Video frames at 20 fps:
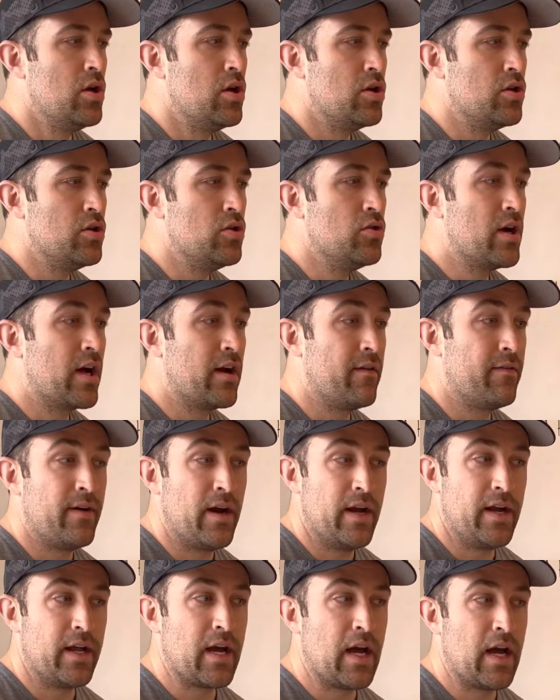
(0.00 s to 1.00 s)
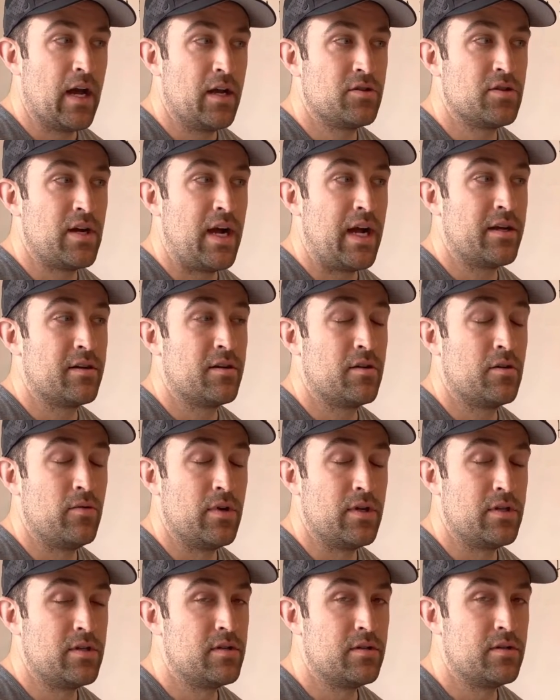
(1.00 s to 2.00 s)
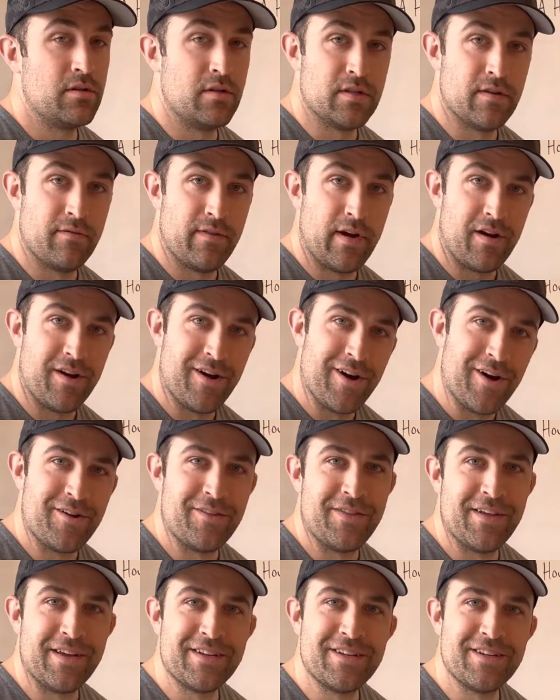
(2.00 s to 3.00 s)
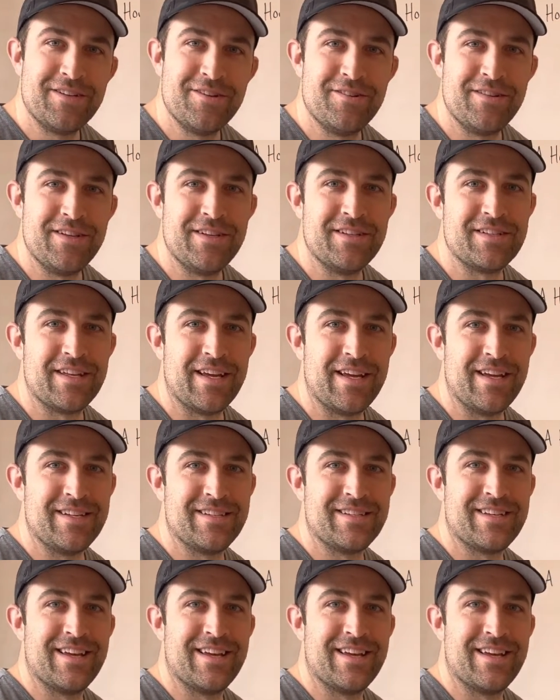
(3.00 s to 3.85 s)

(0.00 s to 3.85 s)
you got to find a contractor, which is a very hard thing to do these days,